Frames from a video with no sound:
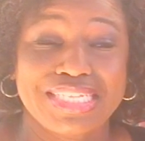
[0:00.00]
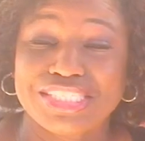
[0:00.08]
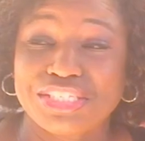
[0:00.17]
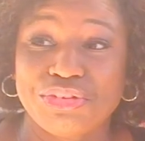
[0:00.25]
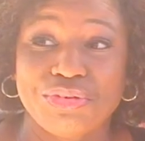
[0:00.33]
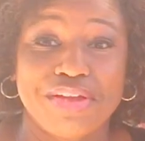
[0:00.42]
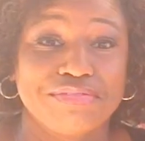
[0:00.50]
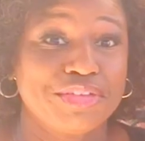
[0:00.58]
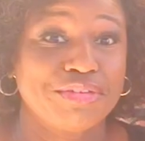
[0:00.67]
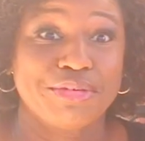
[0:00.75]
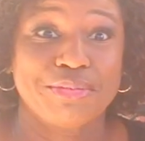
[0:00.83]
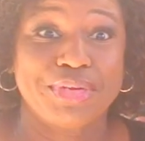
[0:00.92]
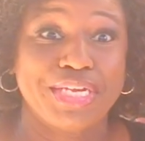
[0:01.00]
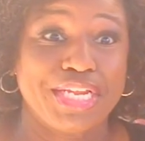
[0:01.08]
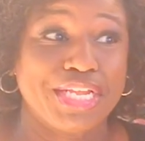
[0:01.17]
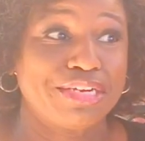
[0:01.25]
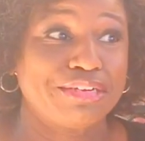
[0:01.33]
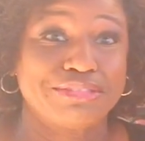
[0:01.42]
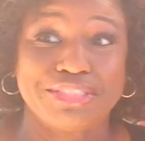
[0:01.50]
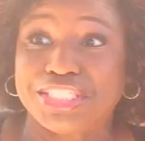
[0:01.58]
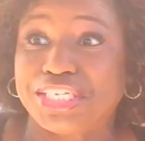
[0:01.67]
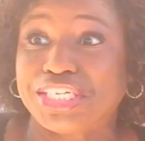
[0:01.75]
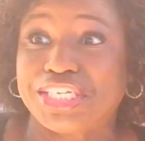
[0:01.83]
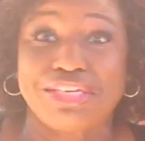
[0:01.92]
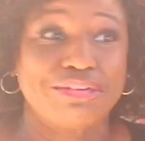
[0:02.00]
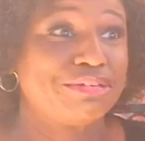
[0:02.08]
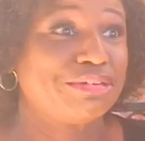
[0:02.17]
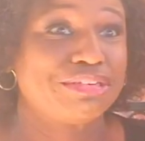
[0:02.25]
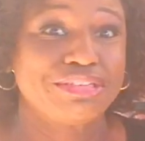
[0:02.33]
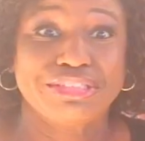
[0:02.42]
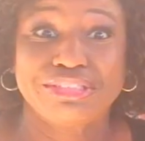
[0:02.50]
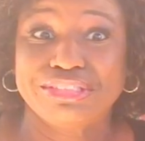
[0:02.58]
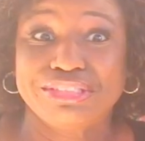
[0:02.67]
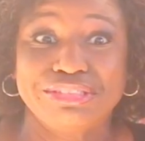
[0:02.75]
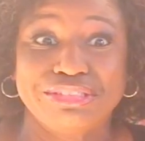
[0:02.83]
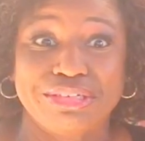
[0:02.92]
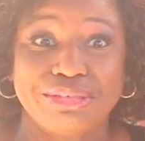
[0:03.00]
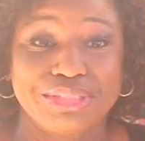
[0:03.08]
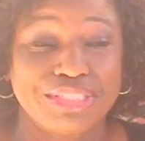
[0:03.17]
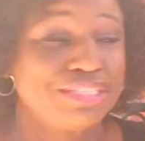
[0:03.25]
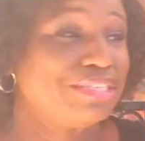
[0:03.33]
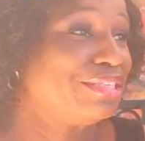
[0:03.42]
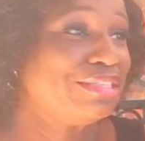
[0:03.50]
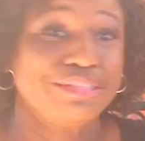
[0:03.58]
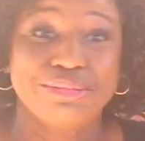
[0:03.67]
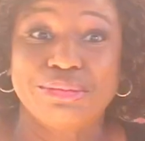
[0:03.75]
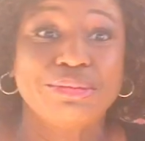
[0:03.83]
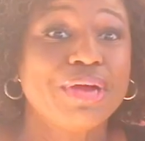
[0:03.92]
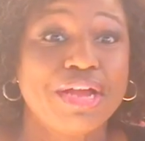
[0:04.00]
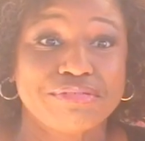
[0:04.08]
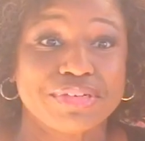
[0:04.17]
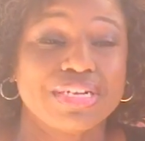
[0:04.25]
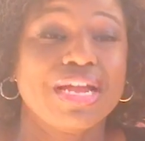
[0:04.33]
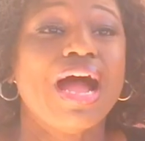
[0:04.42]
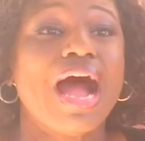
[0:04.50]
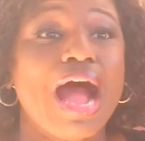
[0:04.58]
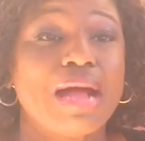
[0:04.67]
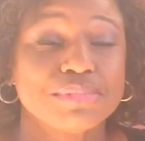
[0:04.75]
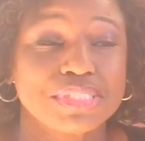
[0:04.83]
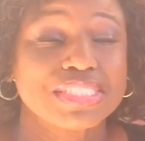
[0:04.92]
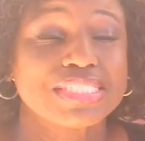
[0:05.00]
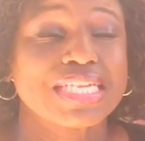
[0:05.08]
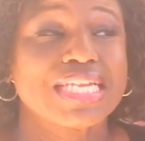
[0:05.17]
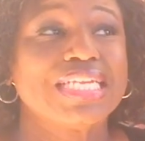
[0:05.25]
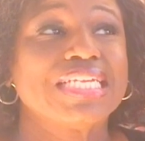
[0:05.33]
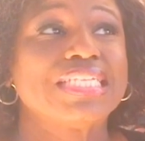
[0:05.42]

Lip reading: kissing you after you done went down on Sheila or, you know, she, whoever. I'm just saying.